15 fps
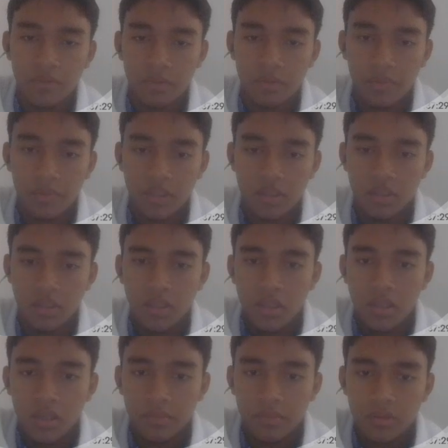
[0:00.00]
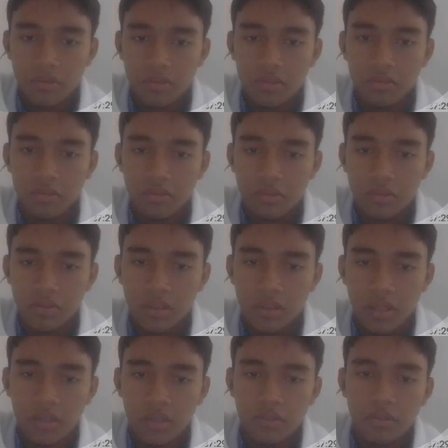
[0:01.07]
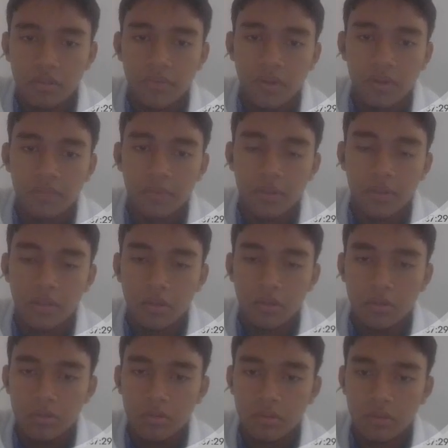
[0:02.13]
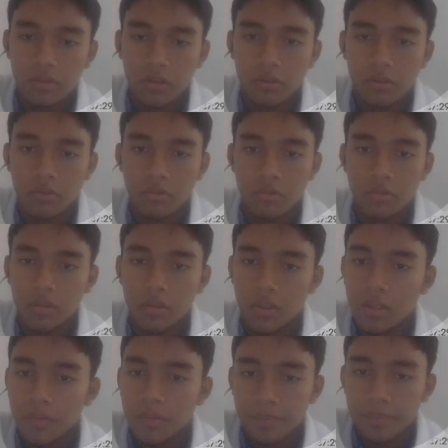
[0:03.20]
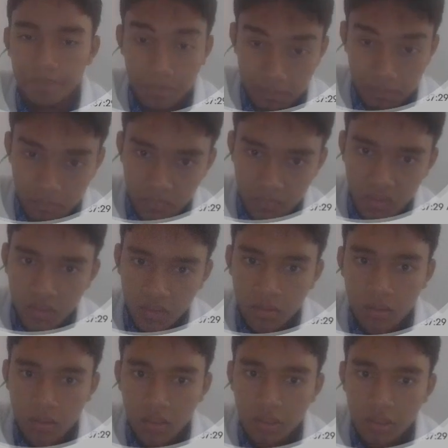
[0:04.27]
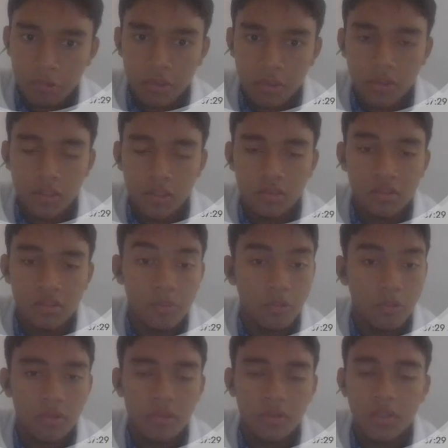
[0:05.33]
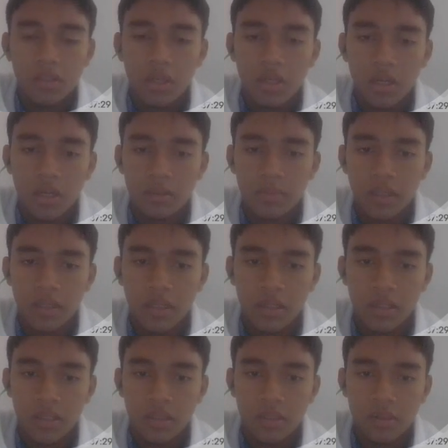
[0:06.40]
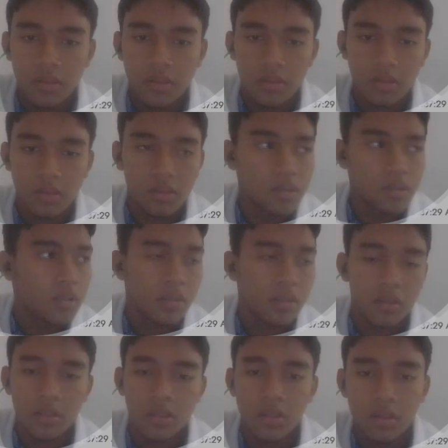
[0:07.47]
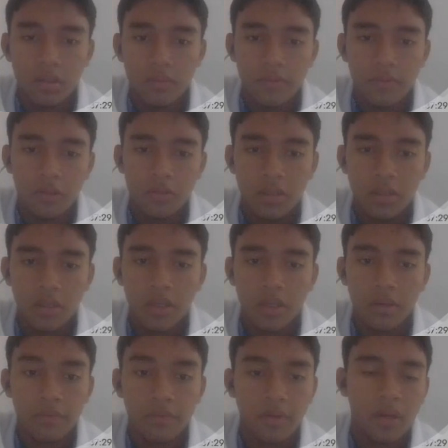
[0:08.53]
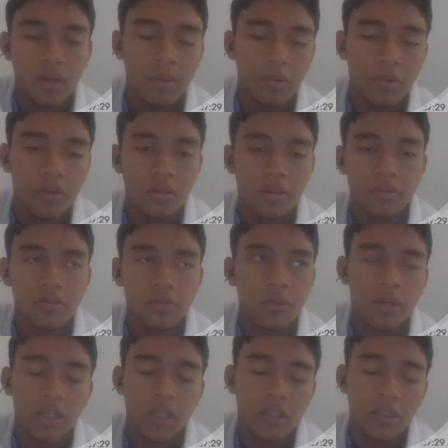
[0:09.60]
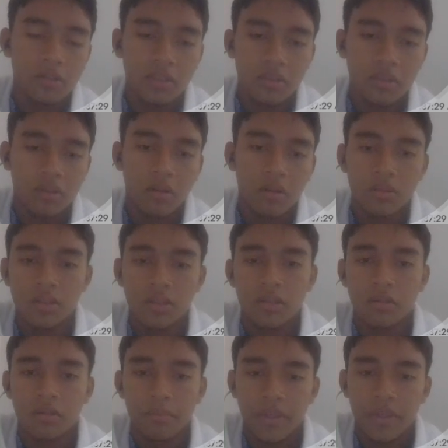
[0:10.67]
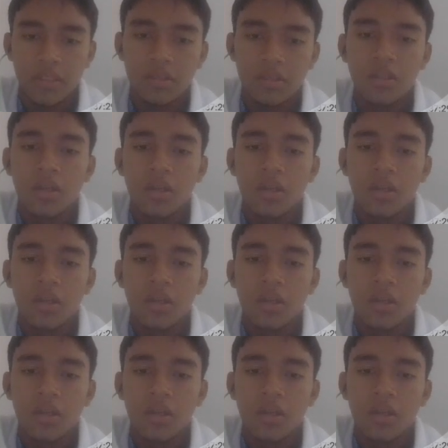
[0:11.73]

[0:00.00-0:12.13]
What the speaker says: for me, I'm just going to use the Android 5.0, so it will run smoothly at my phone if I'm going to connect it to the KODULAR companion.